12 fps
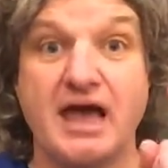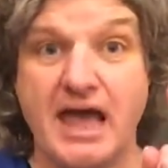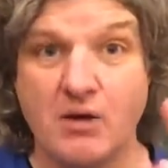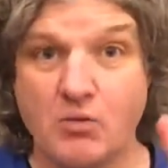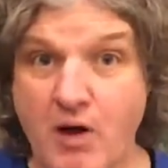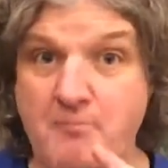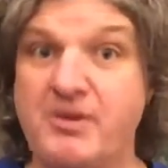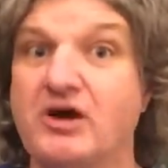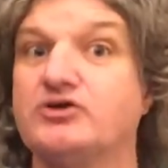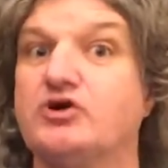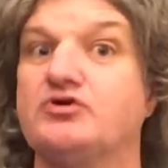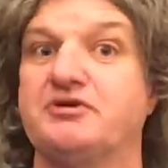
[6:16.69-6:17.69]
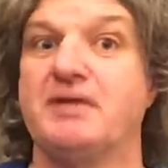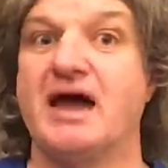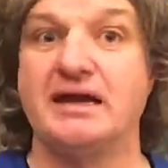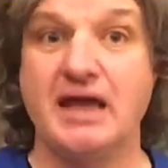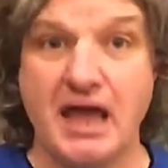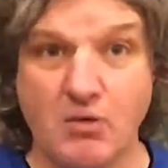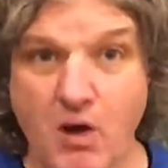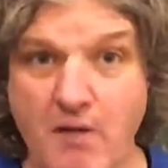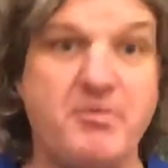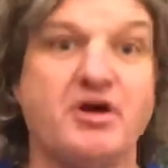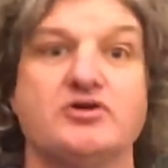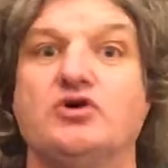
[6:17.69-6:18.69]
It won't be on your domain, it won't
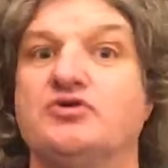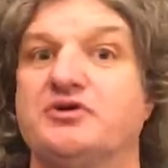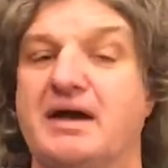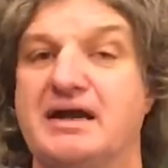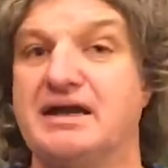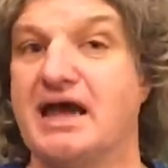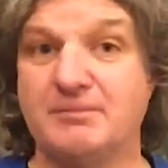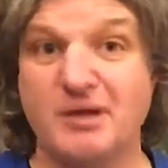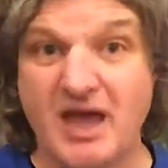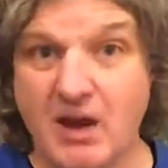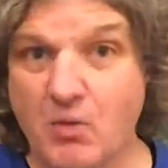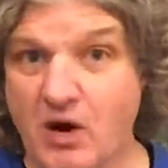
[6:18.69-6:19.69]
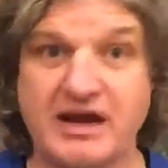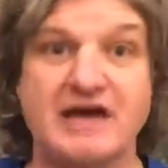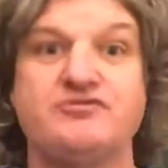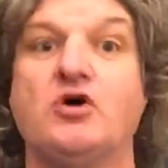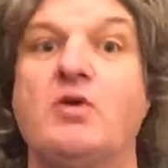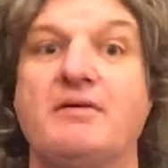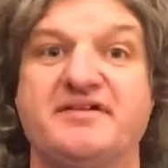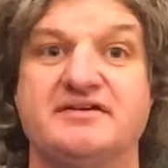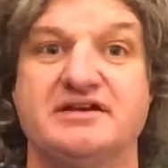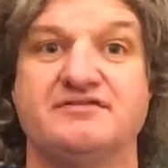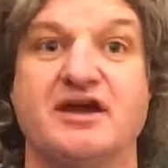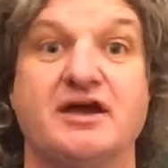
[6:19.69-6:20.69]
be on your domain name, it won't have your web
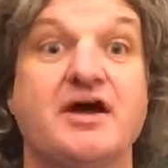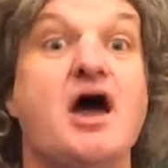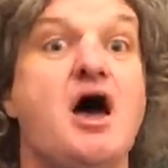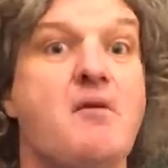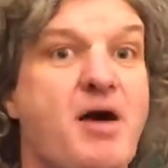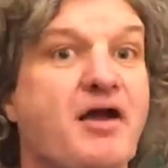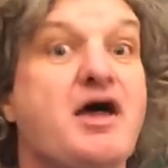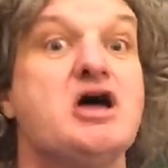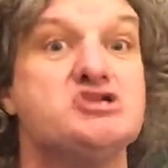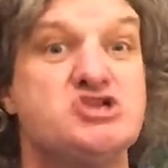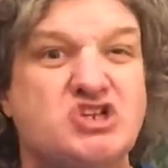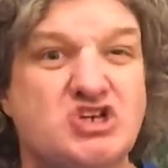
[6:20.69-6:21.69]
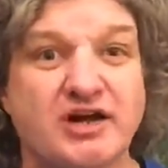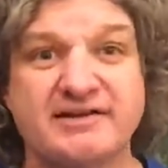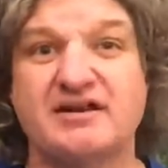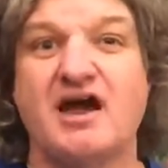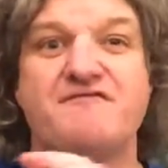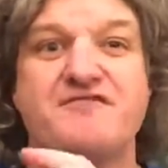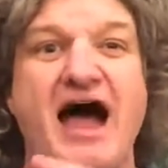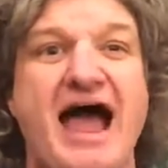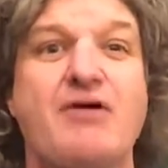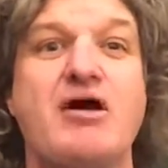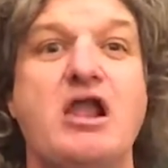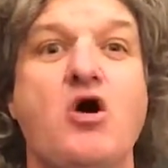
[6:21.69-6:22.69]
certificate, but just for
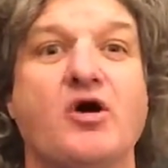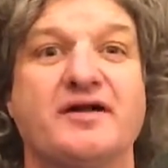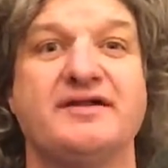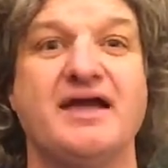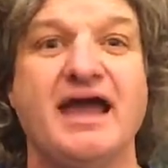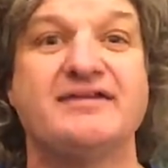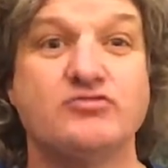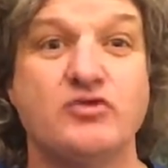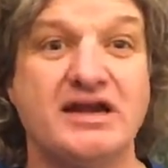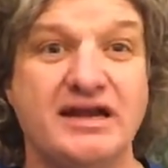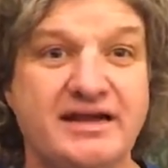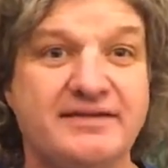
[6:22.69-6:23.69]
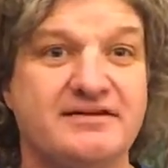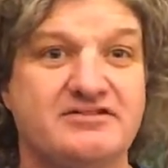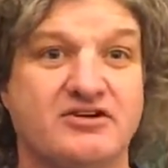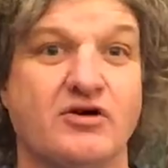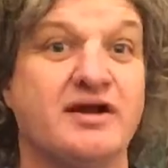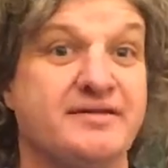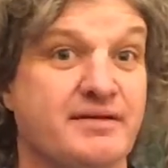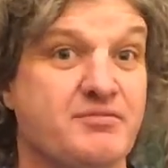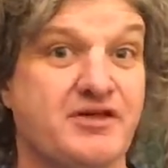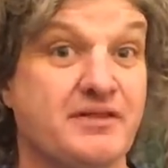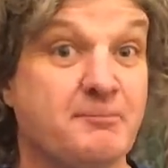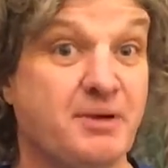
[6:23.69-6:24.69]
how it looks, it's really easy to create
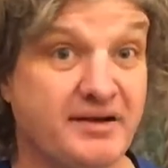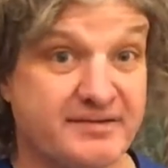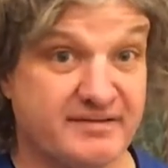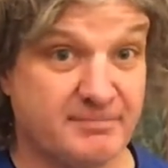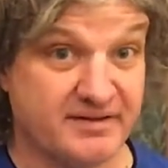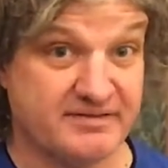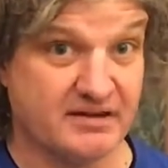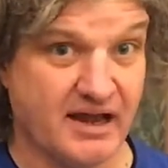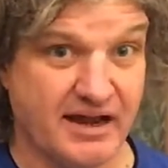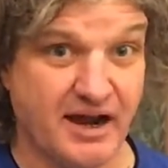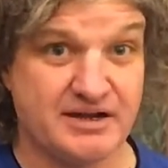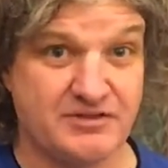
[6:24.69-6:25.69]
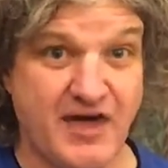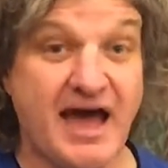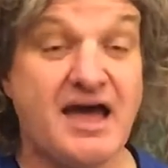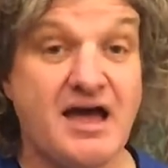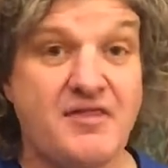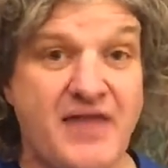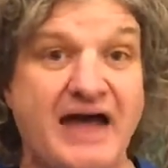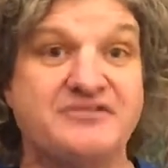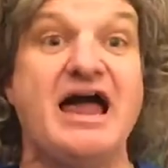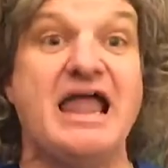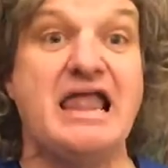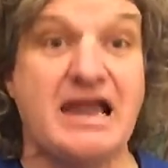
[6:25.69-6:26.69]
something that passes muster, like I did there. That
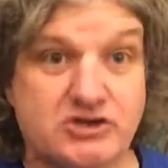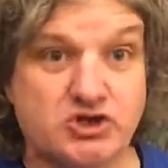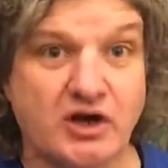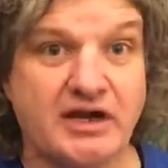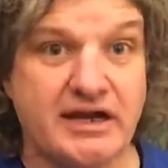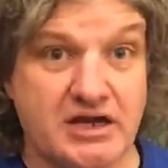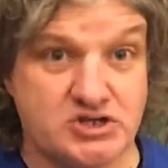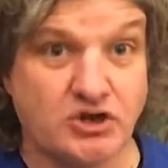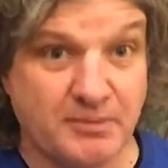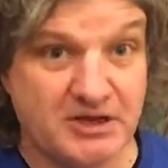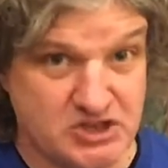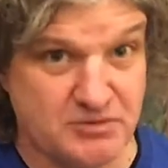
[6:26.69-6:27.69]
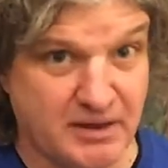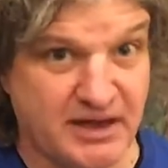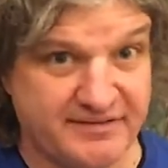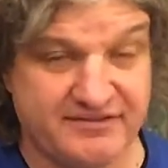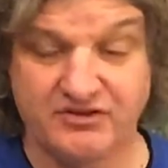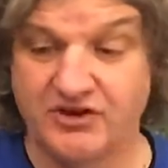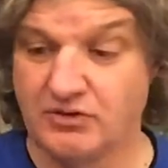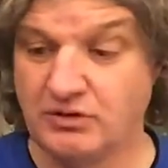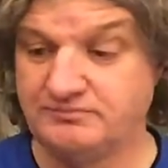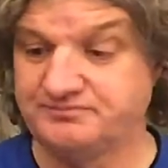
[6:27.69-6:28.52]
literally took me 2 minutes to do.